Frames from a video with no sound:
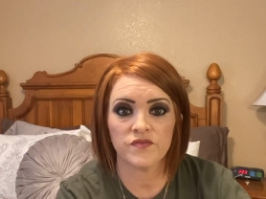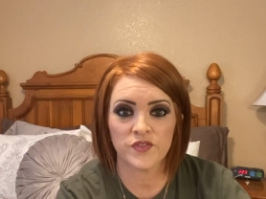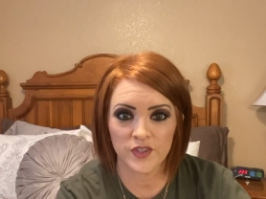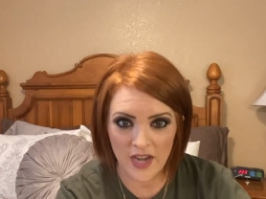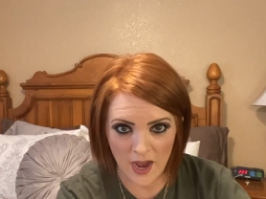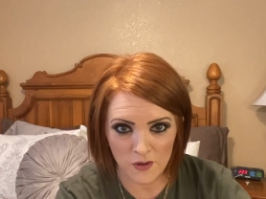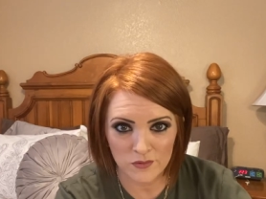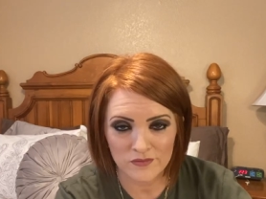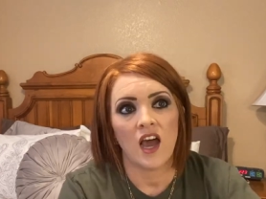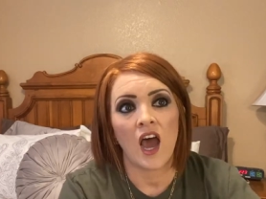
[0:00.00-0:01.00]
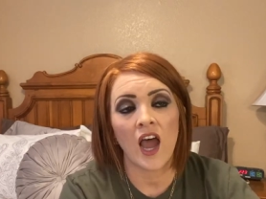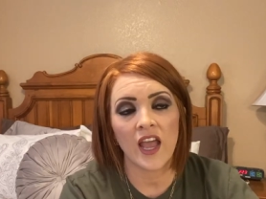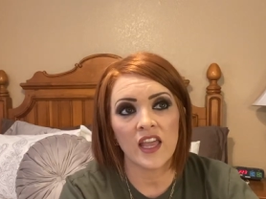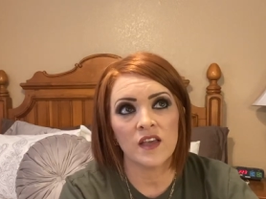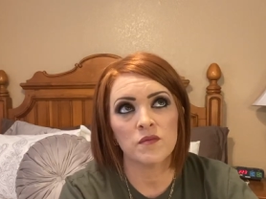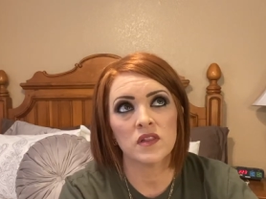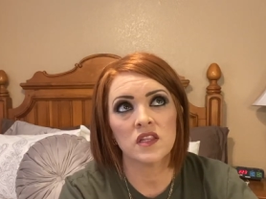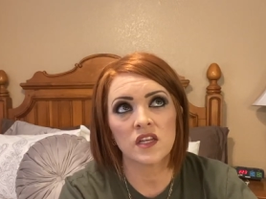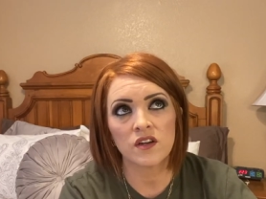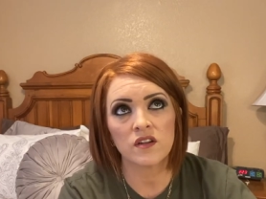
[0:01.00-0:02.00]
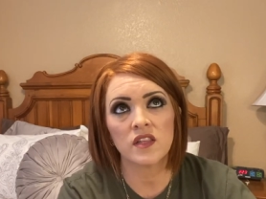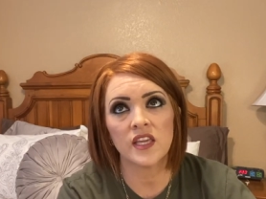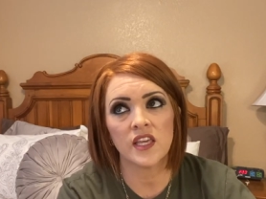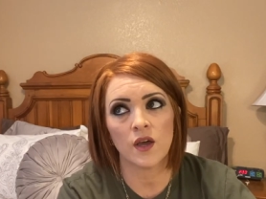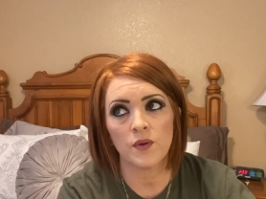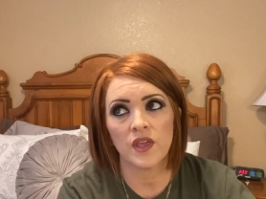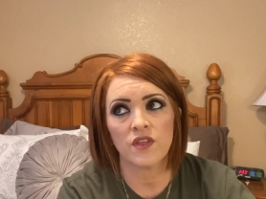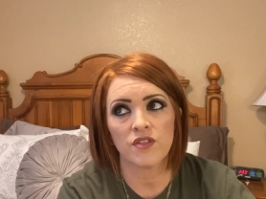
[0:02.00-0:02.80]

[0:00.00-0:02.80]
for now. I am literally going